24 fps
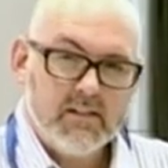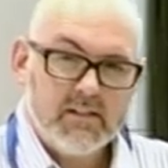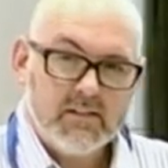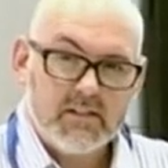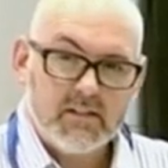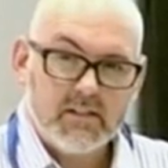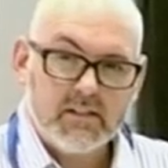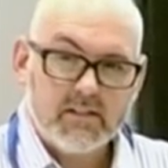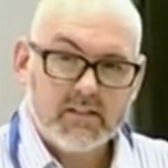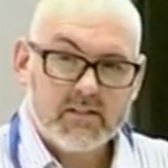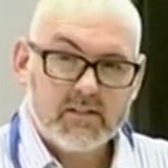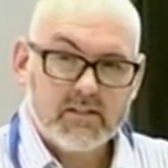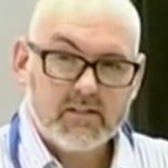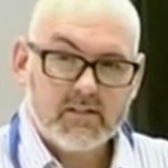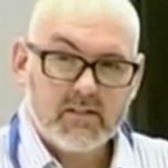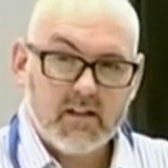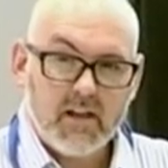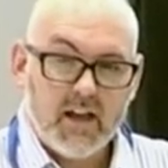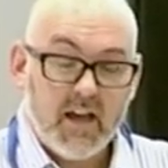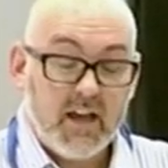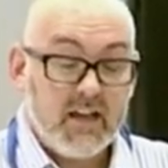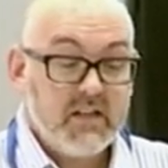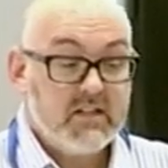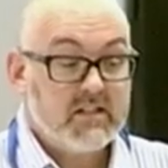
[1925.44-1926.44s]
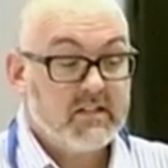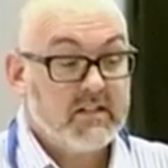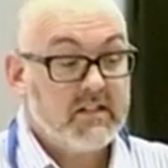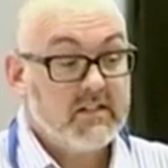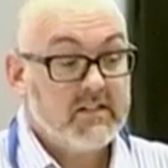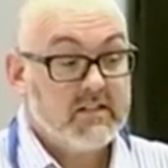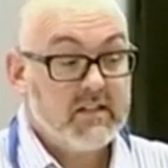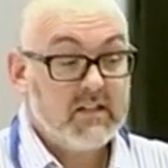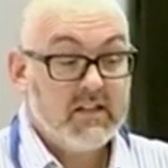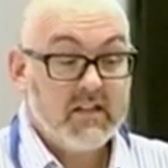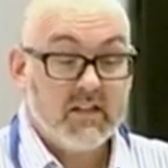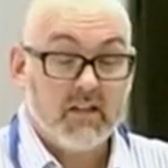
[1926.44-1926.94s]
There's
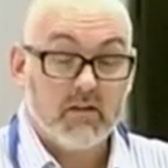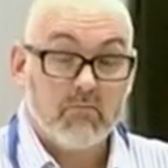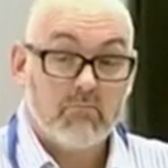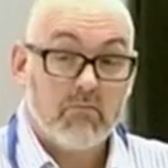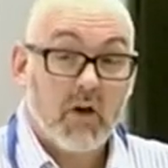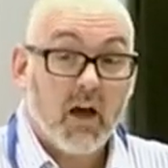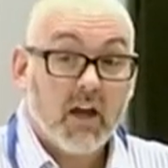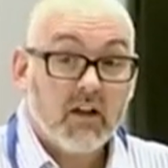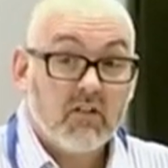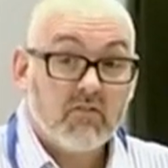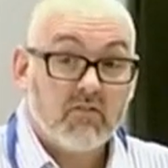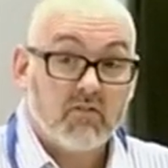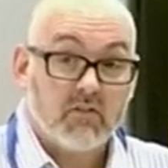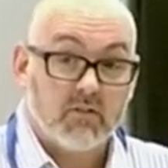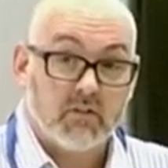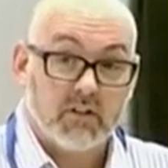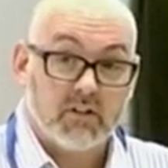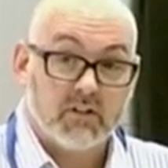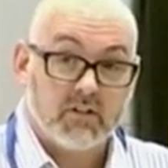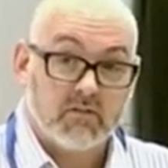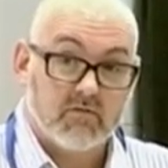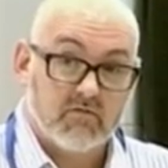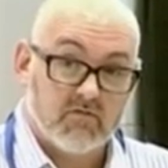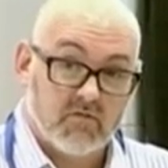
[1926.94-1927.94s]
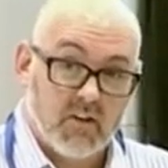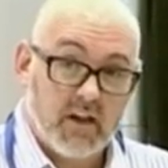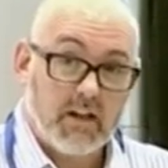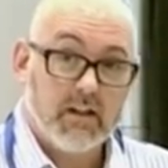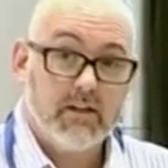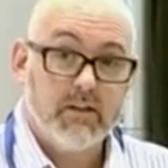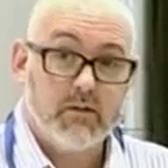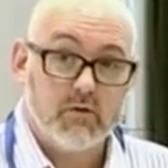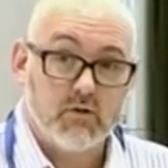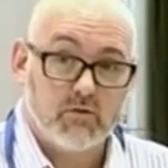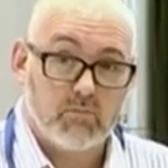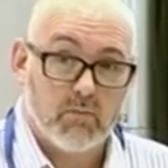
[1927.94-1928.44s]
ACT and mindfulness and
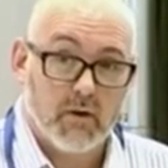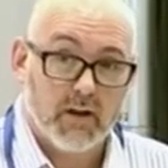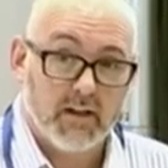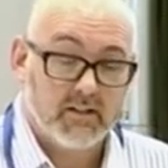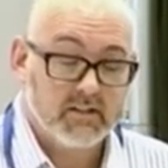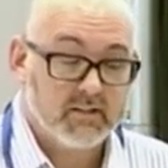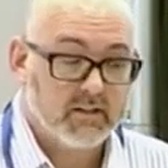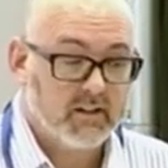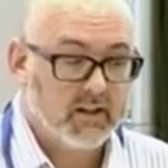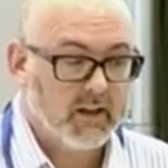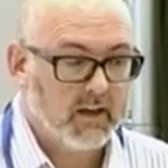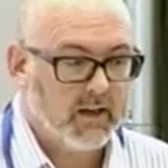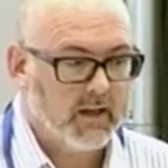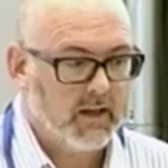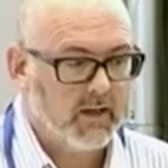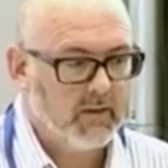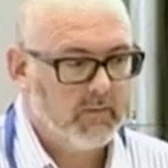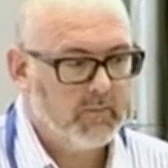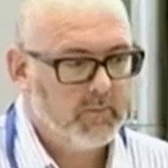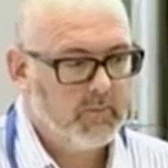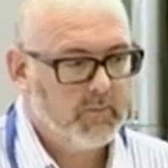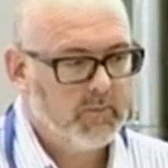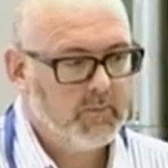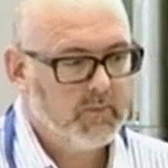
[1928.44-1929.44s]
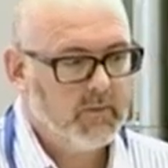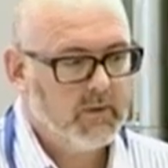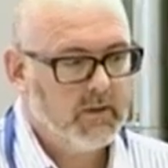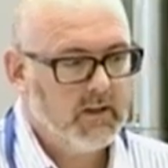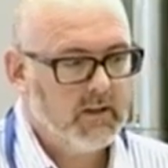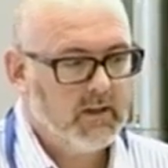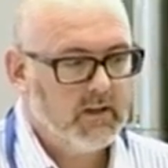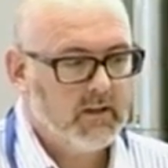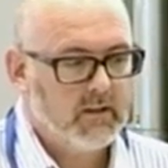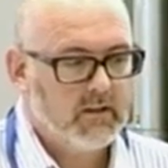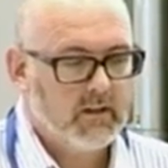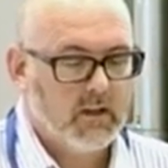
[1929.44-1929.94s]
values-based care.
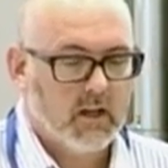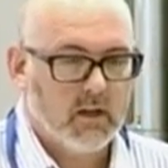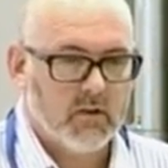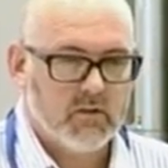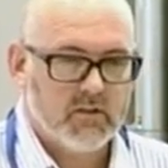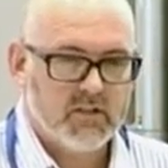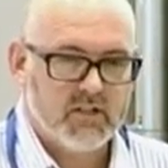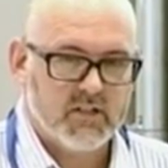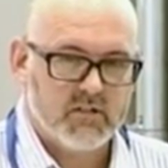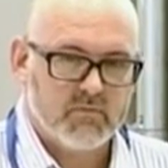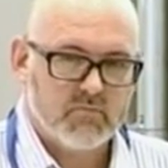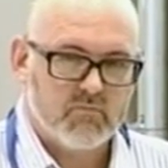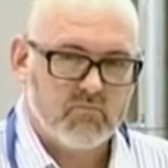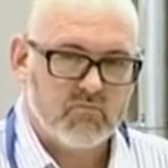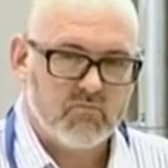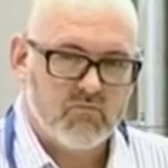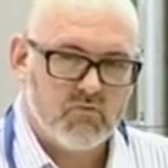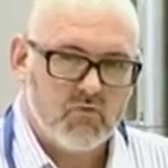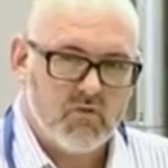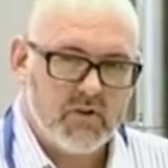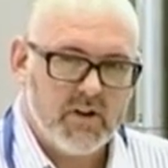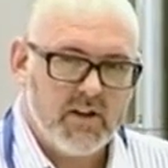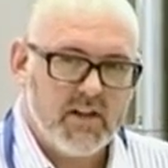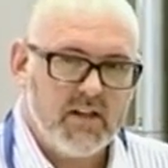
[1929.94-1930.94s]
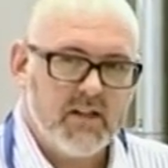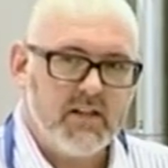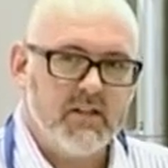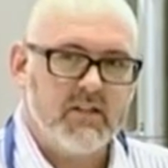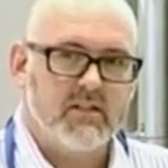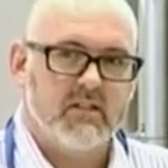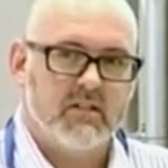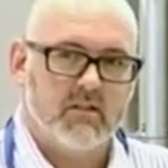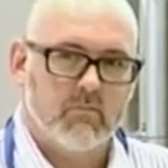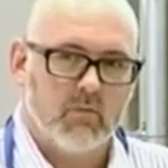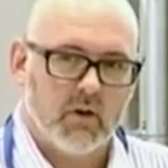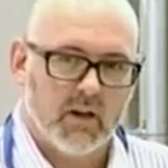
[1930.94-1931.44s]
Now, this is
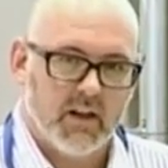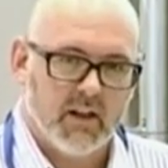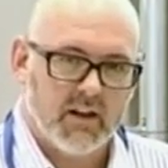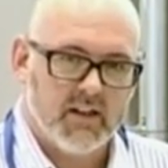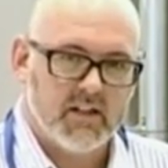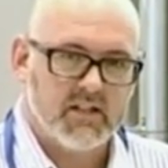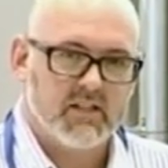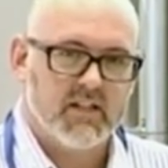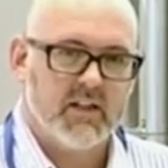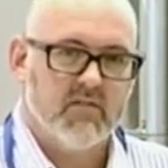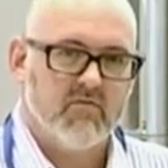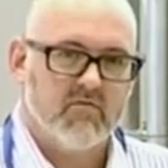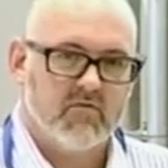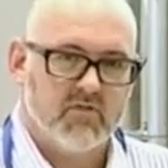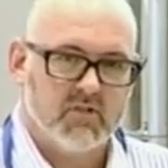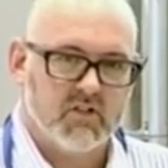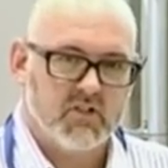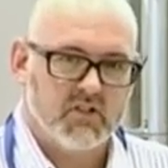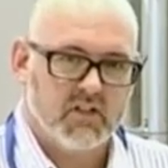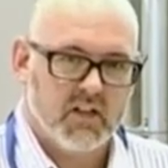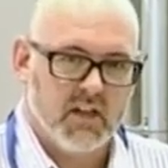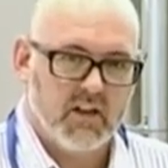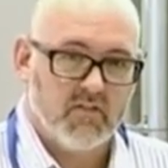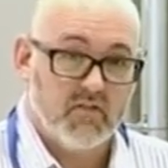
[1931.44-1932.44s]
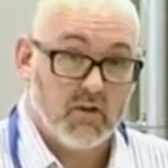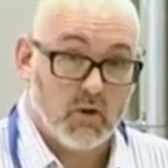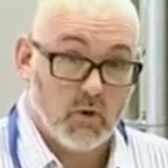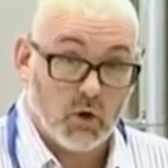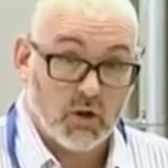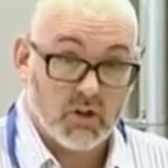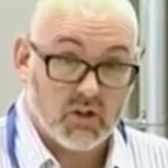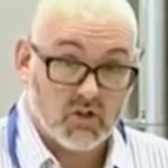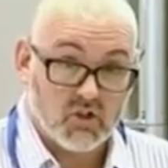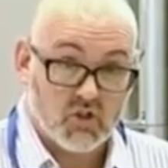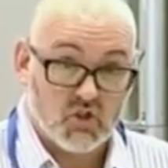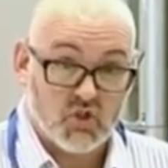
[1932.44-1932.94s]
reasonably in its infancy if you
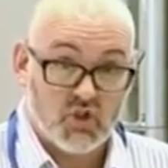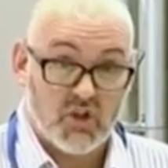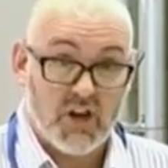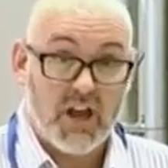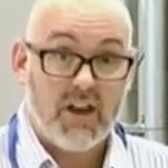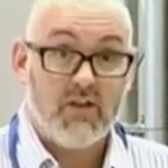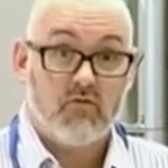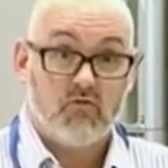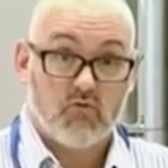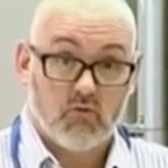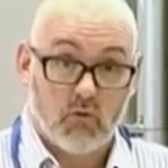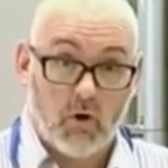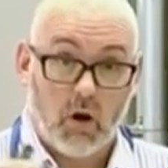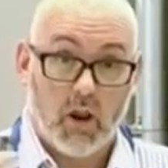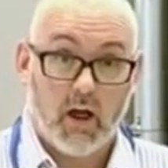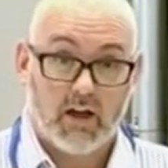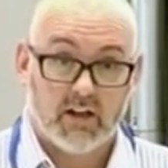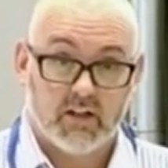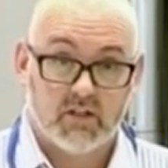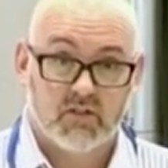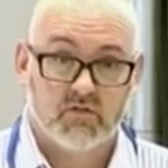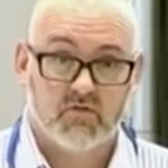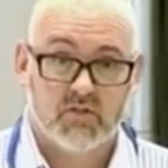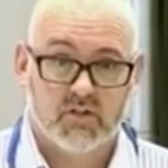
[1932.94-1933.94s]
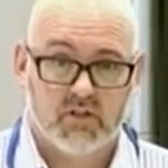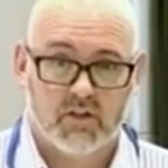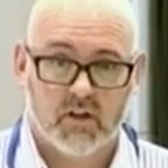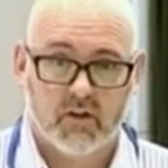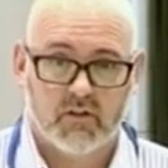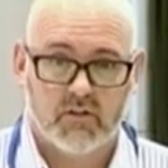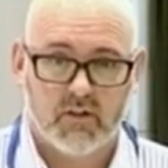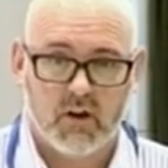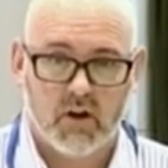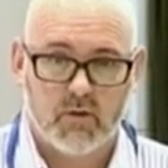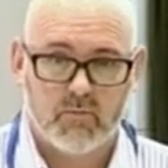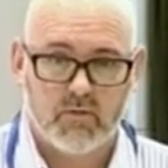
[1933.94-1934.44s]
look at generalised
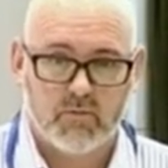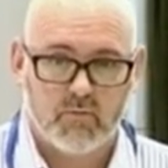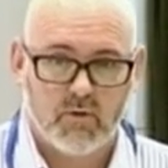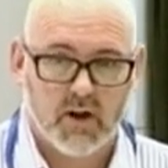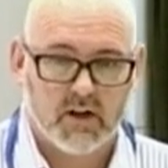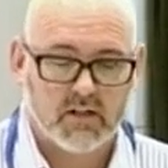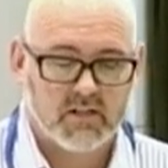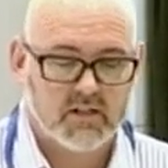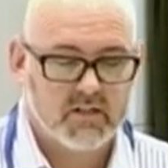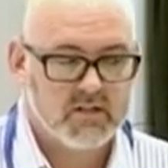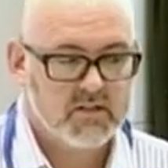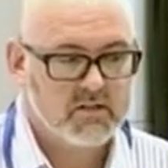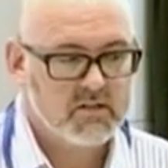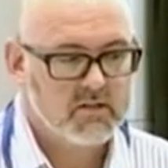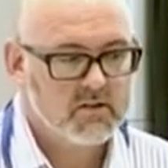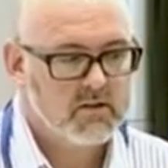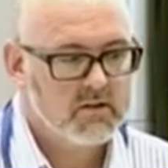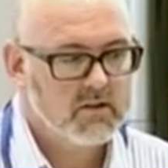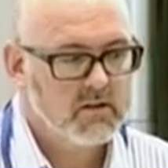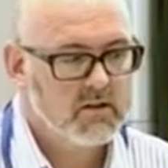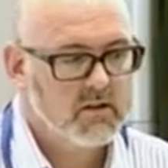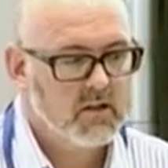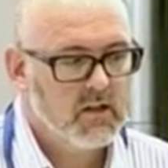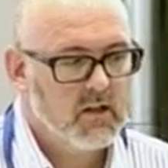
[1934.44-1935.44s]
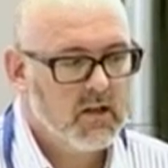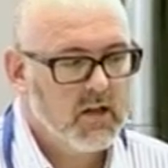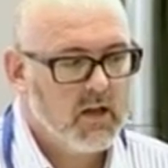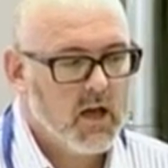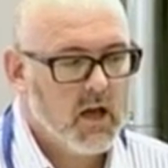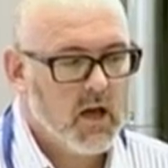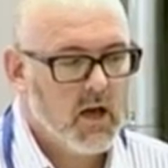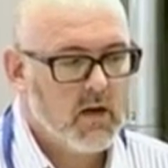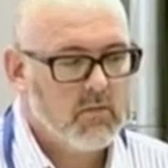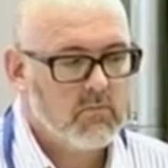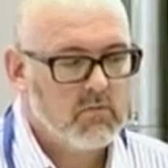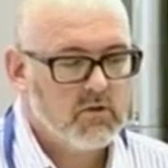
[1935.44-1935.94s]
physiotherapy practice.
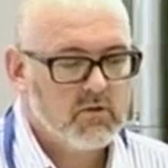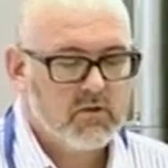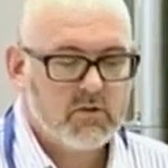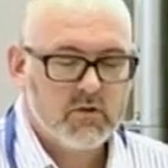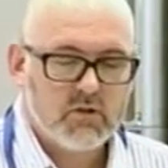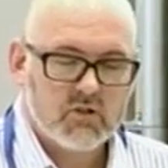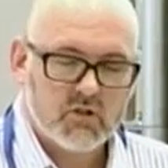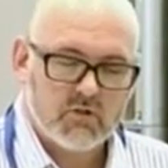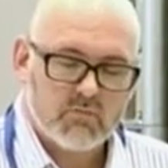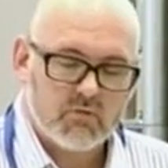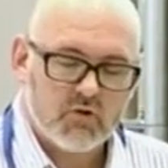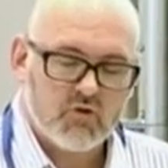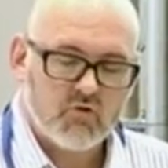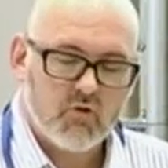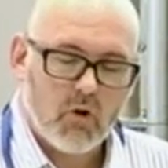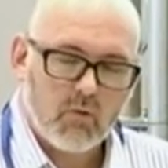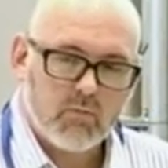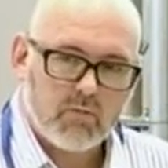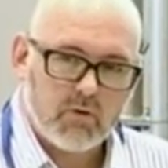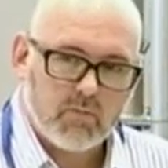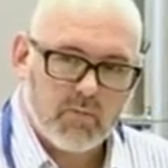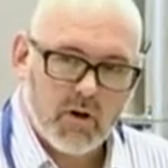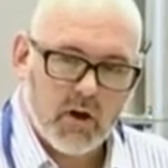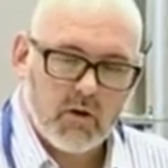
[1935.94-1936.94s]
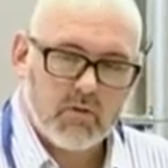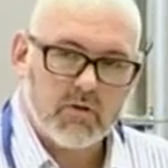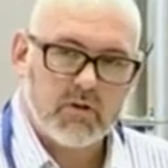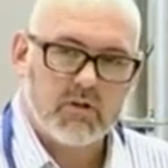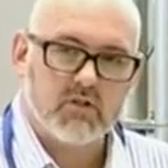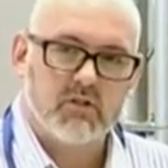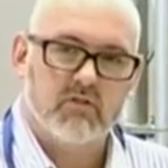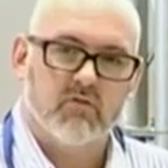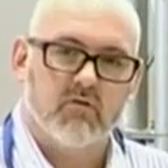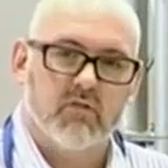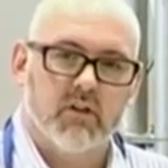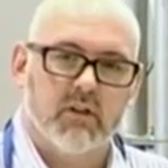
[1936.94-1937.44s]
But there are some strong
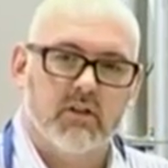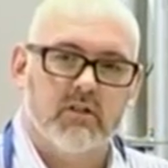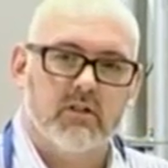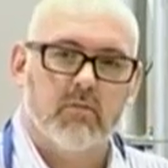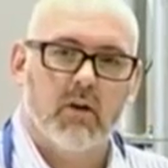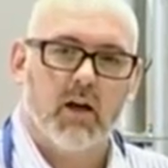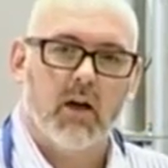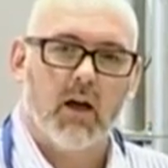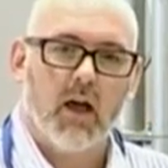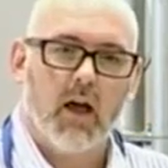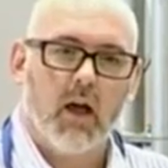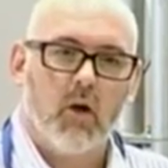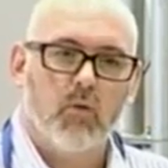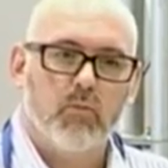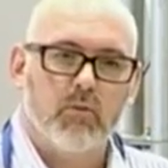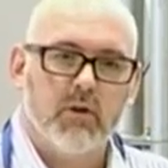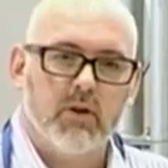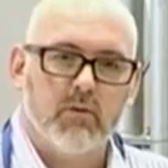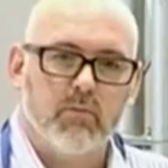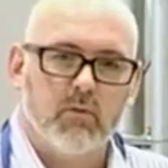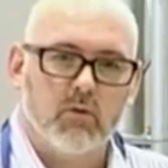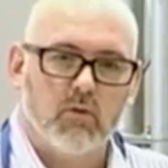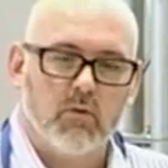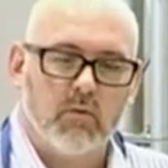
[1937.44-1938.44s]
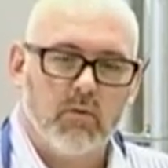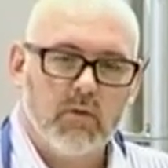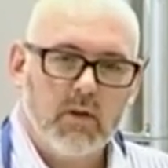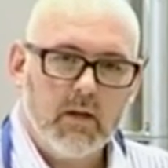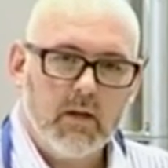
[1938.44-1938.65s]
proponents of this about how people